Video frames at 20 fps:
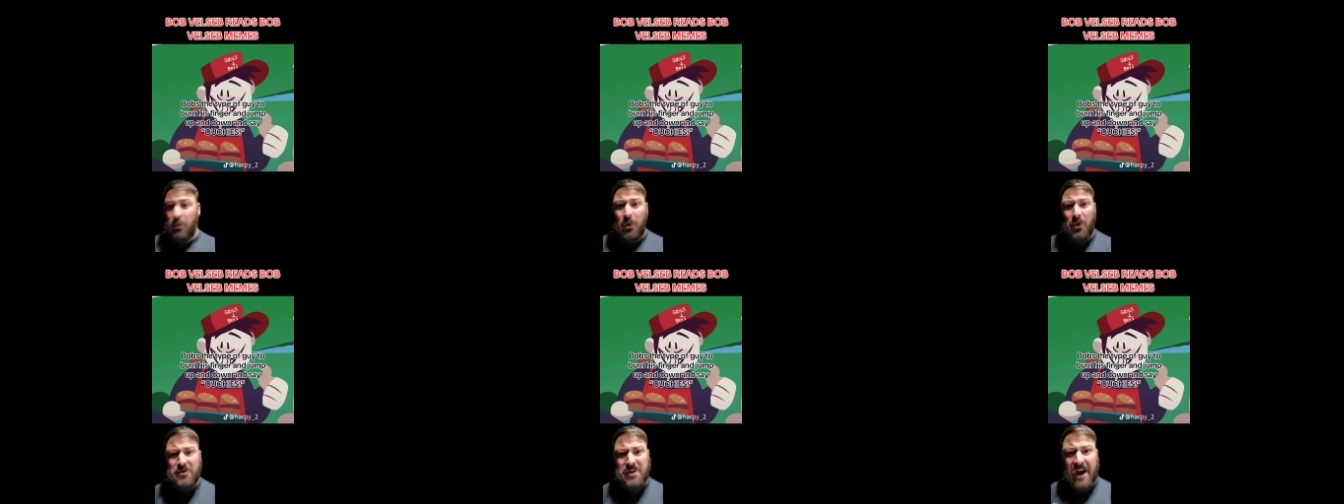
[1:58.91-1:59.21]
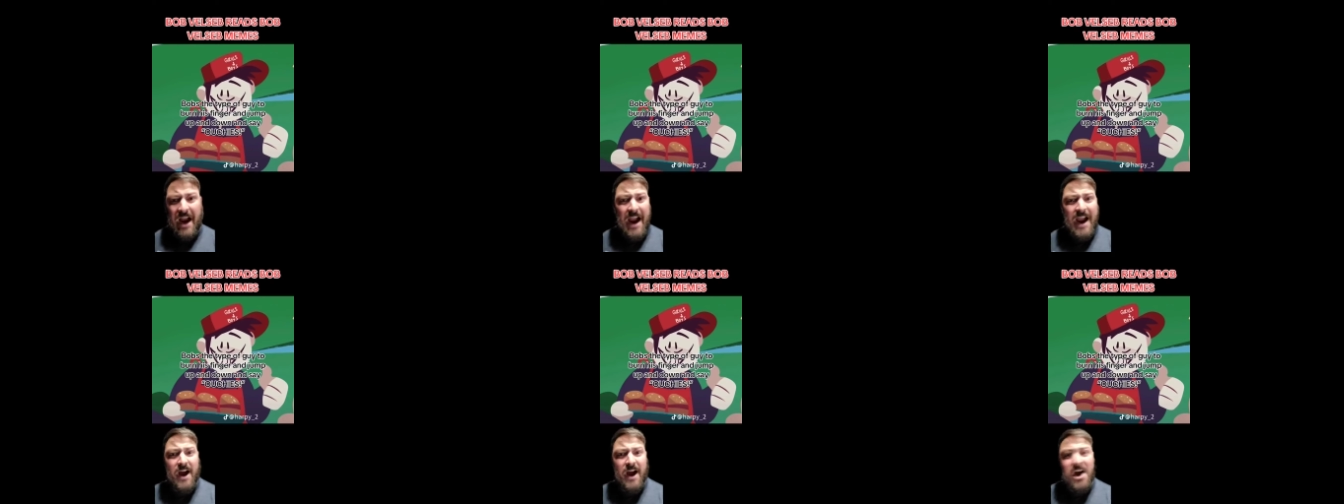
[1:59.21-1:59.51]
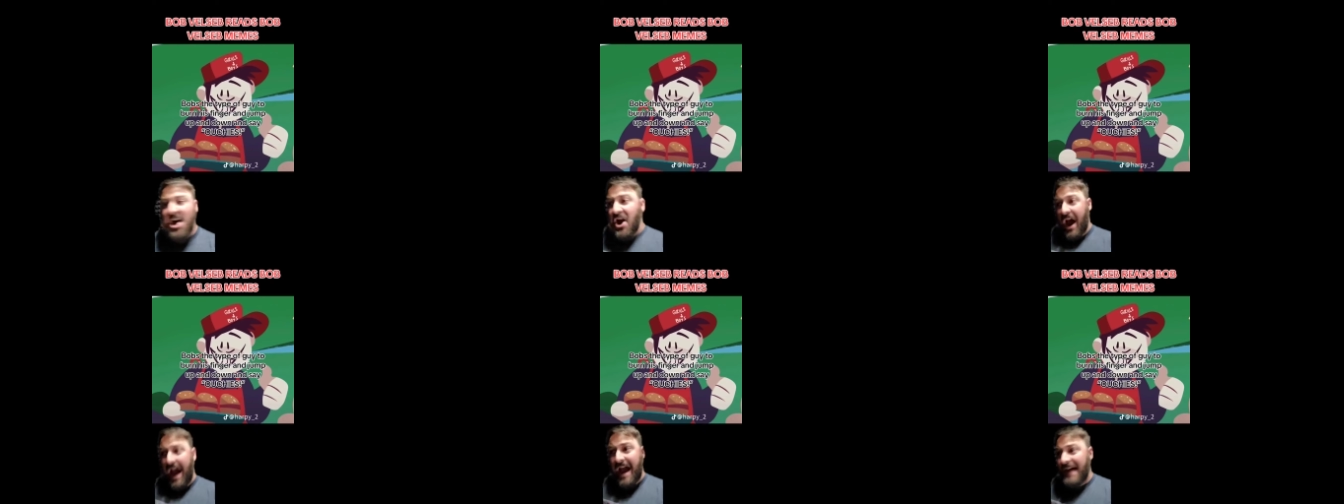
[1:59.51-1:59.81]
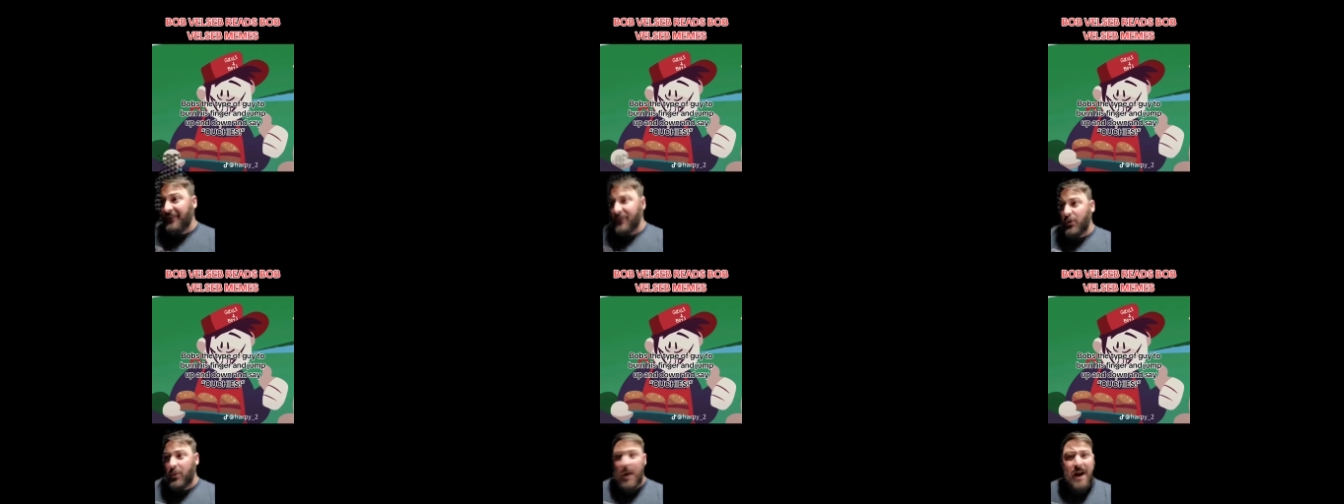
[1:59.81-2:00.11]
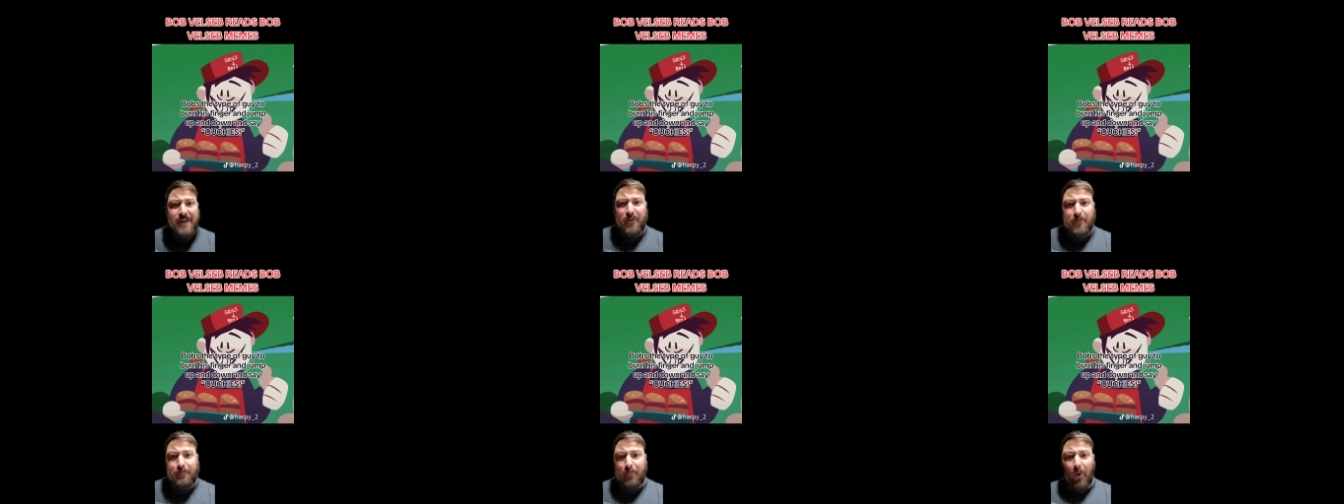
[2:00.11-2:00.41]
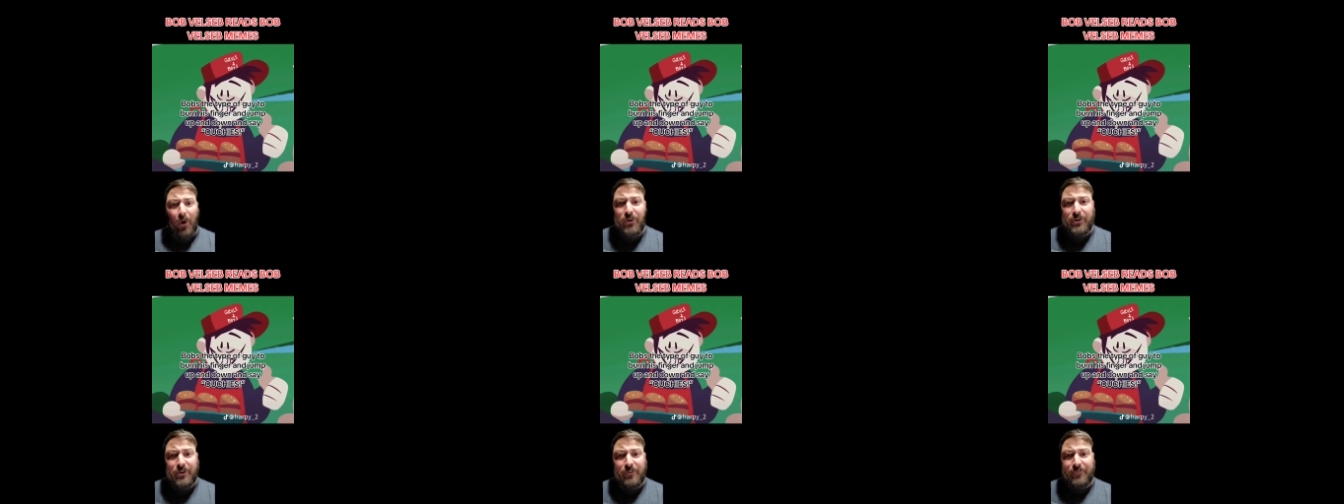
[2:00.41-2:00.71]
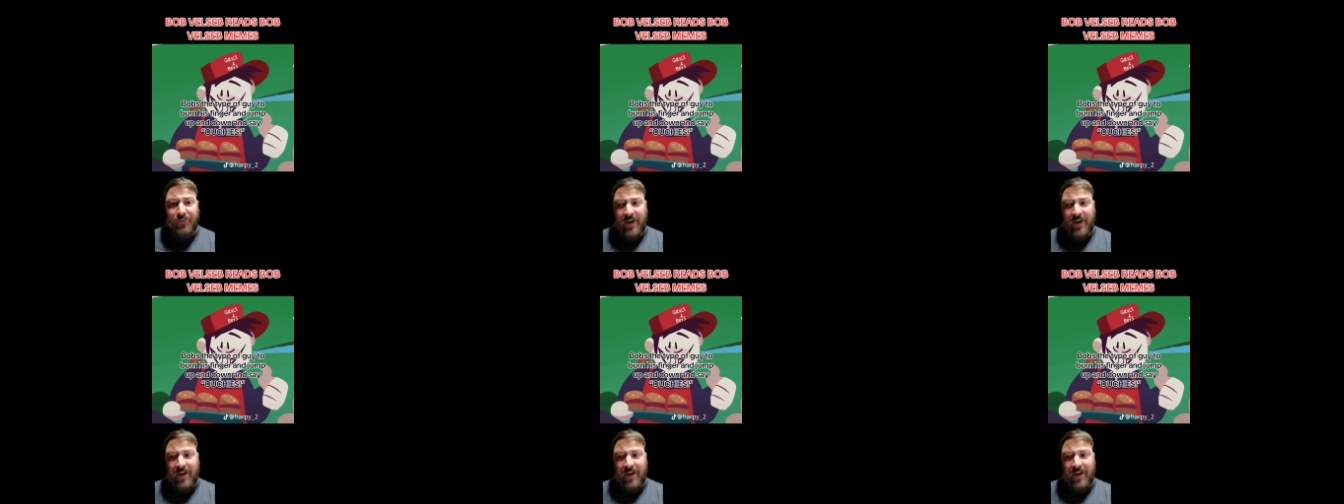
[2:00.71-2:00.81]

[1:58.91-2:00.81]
Well, yeah, have you ever burnt your